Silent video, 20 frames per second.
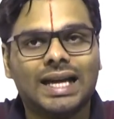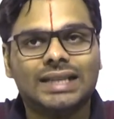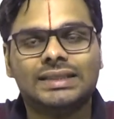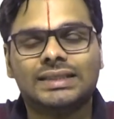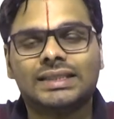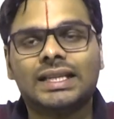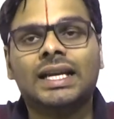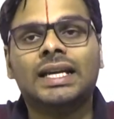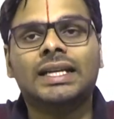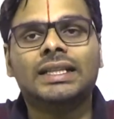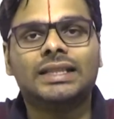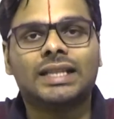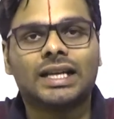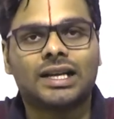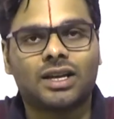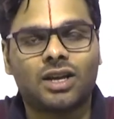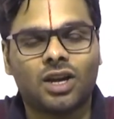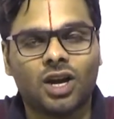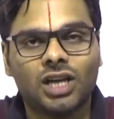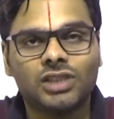Hence,
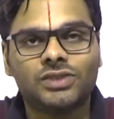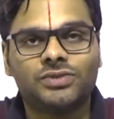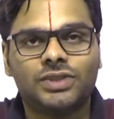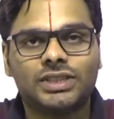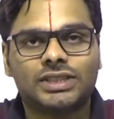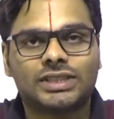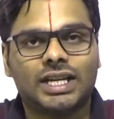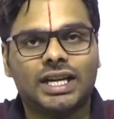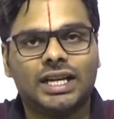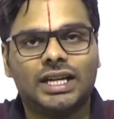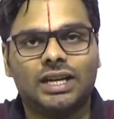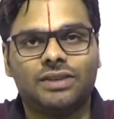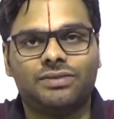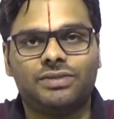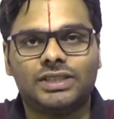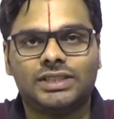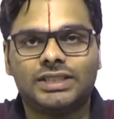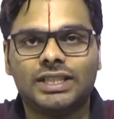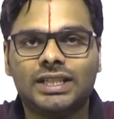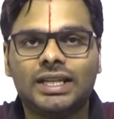the gross fiscal
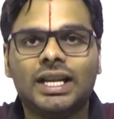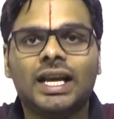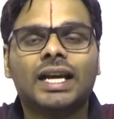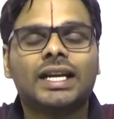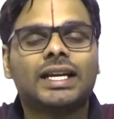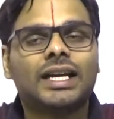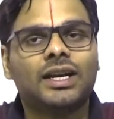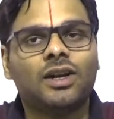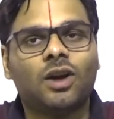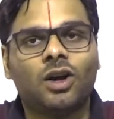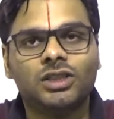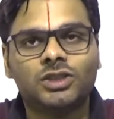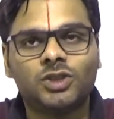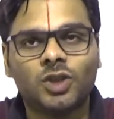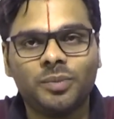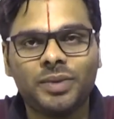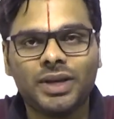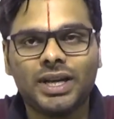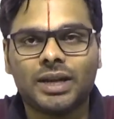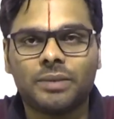deficit can
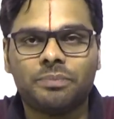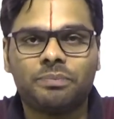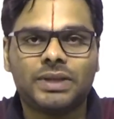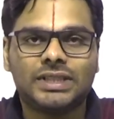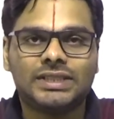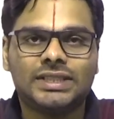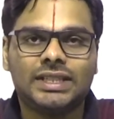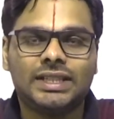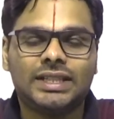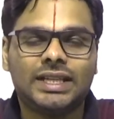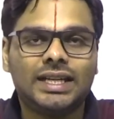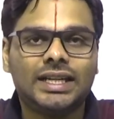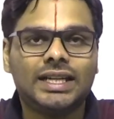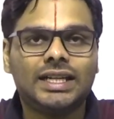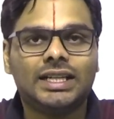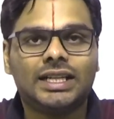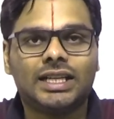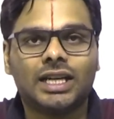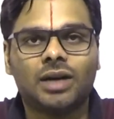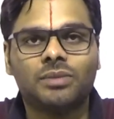also be
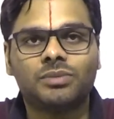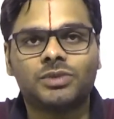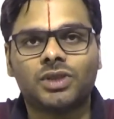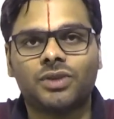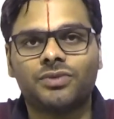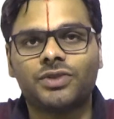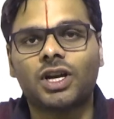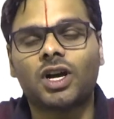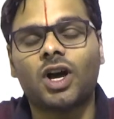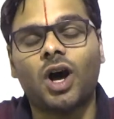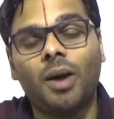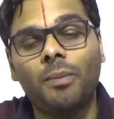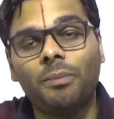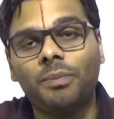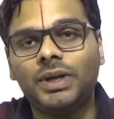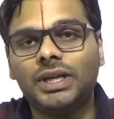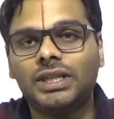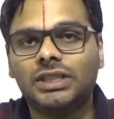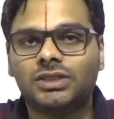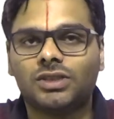represented in terms of the
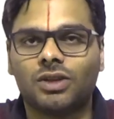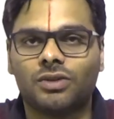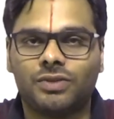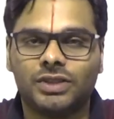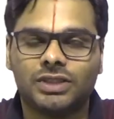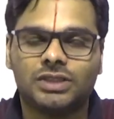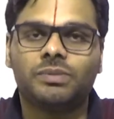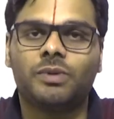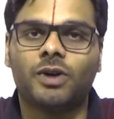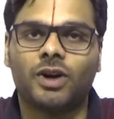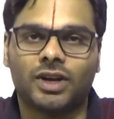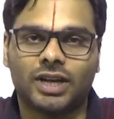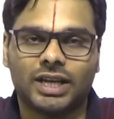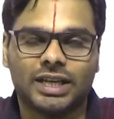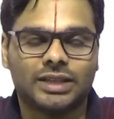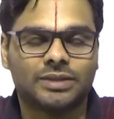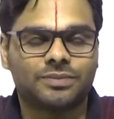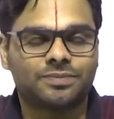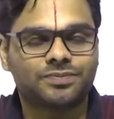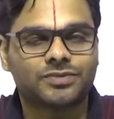components of its
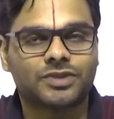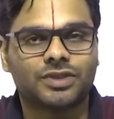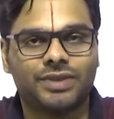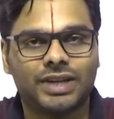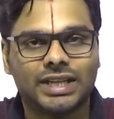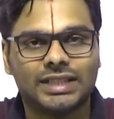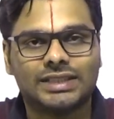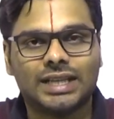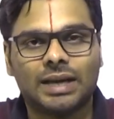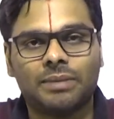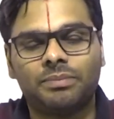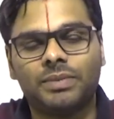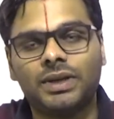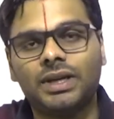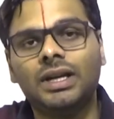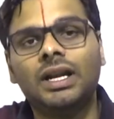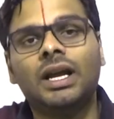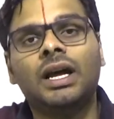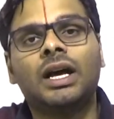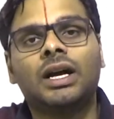borrowing. For
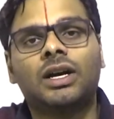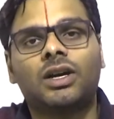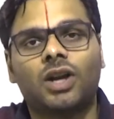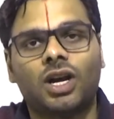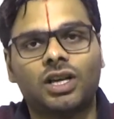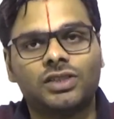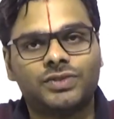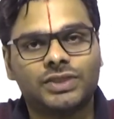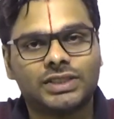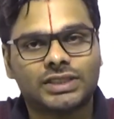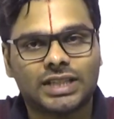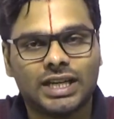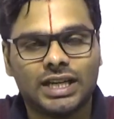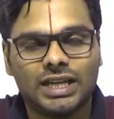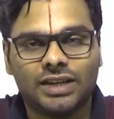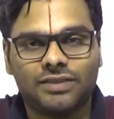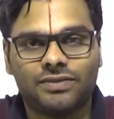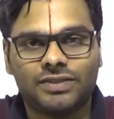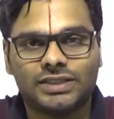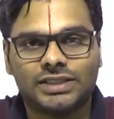example, gross
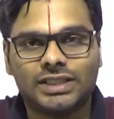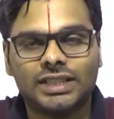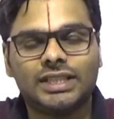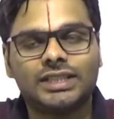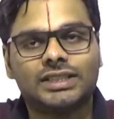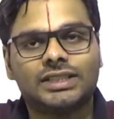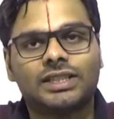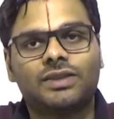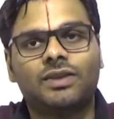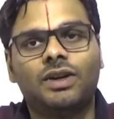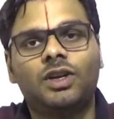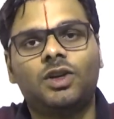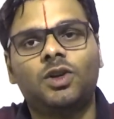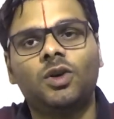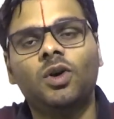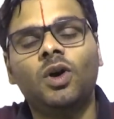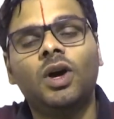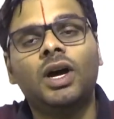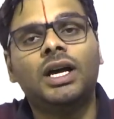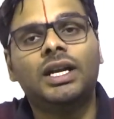fiscal deficit is
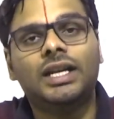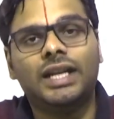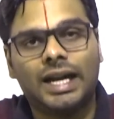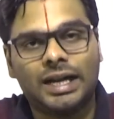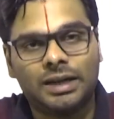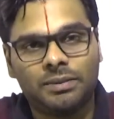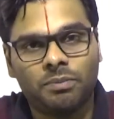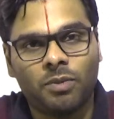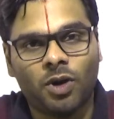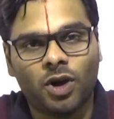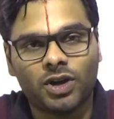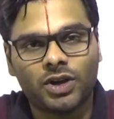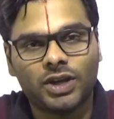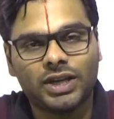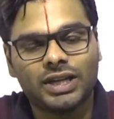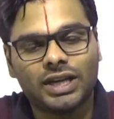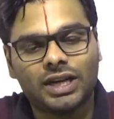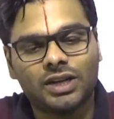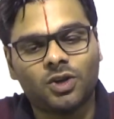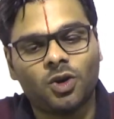equal to net
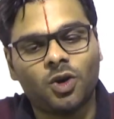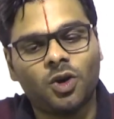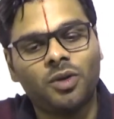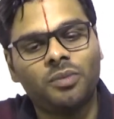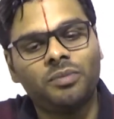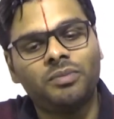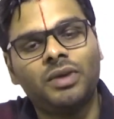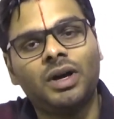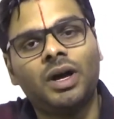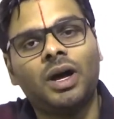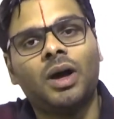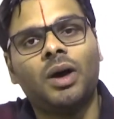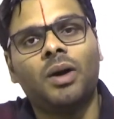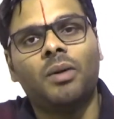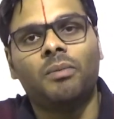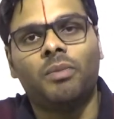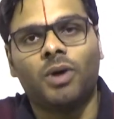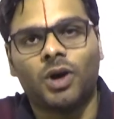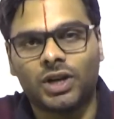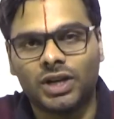borrowing at home,
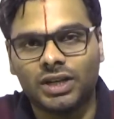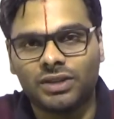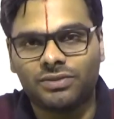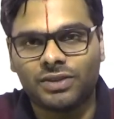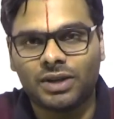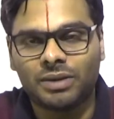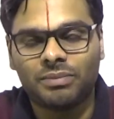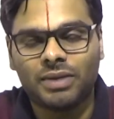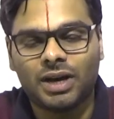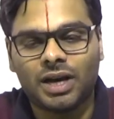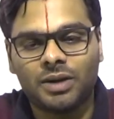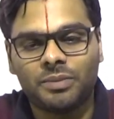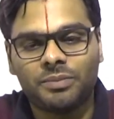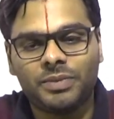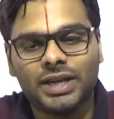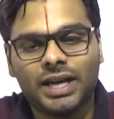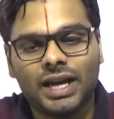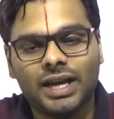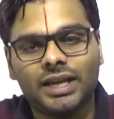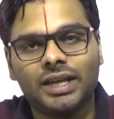borrowing from
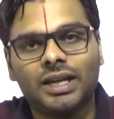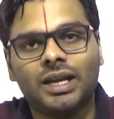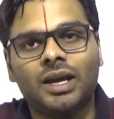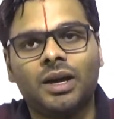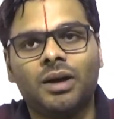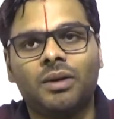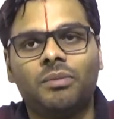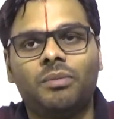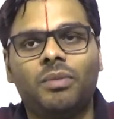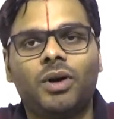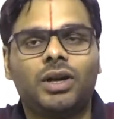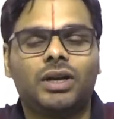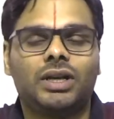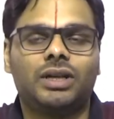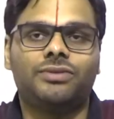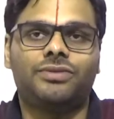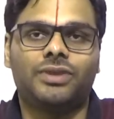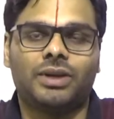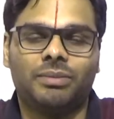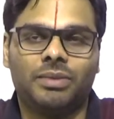RBI,
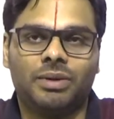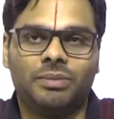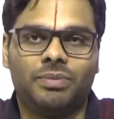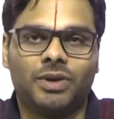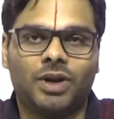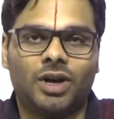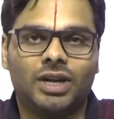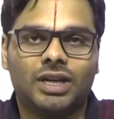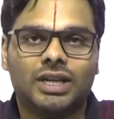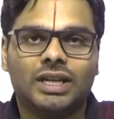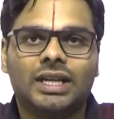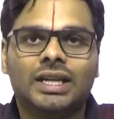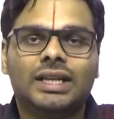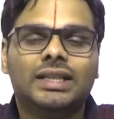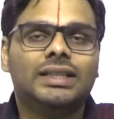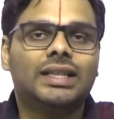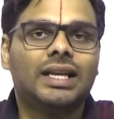borrowing from abroad.